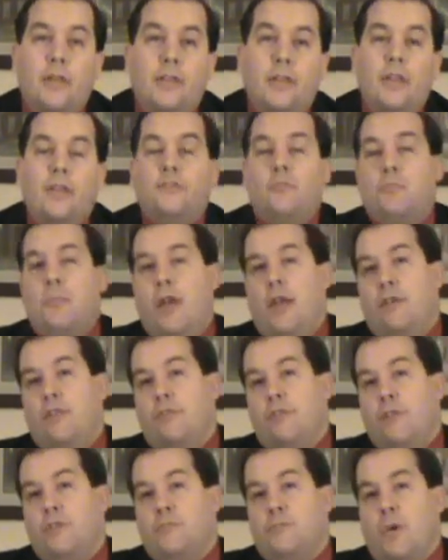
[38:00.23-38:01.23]
This
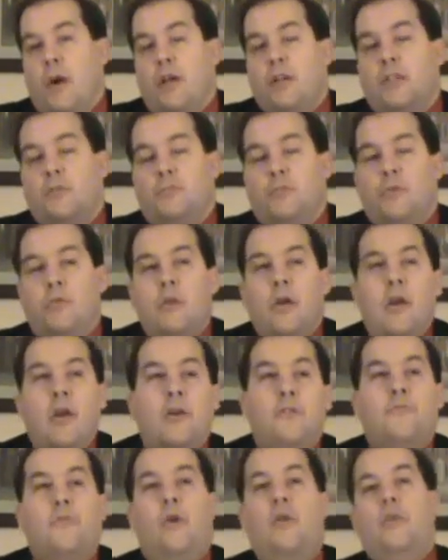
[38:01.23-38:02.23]
man's responsible
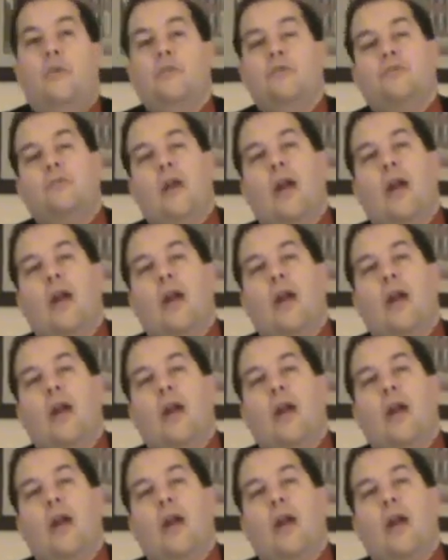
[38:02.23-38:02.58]
for those